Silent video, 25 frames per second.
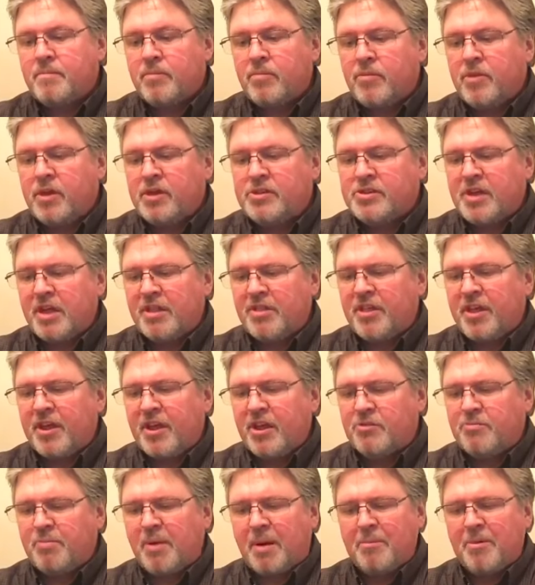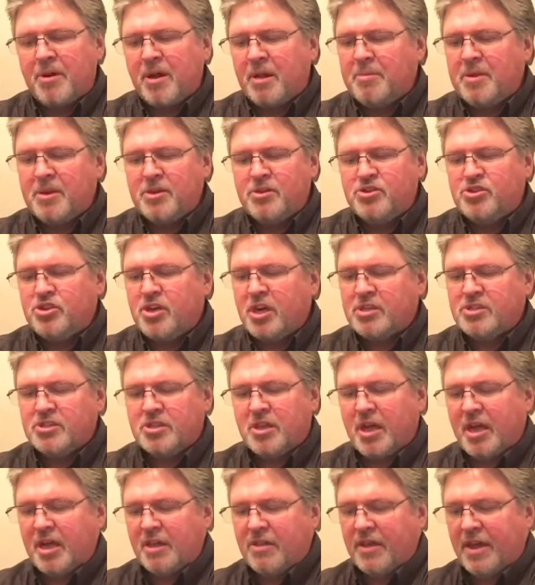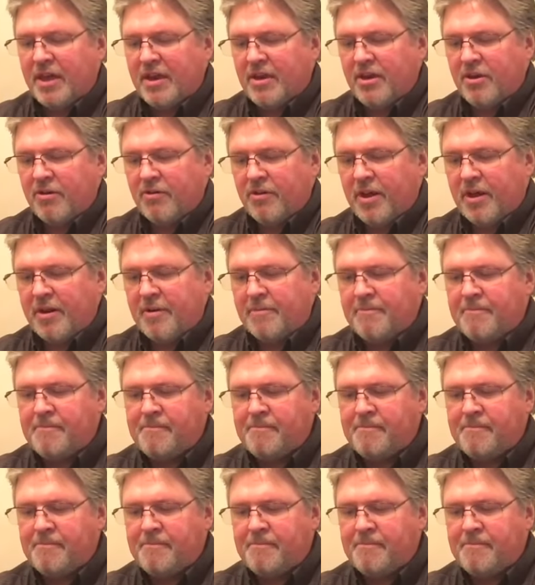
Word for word: this, I think, is probably going to be just like that donut.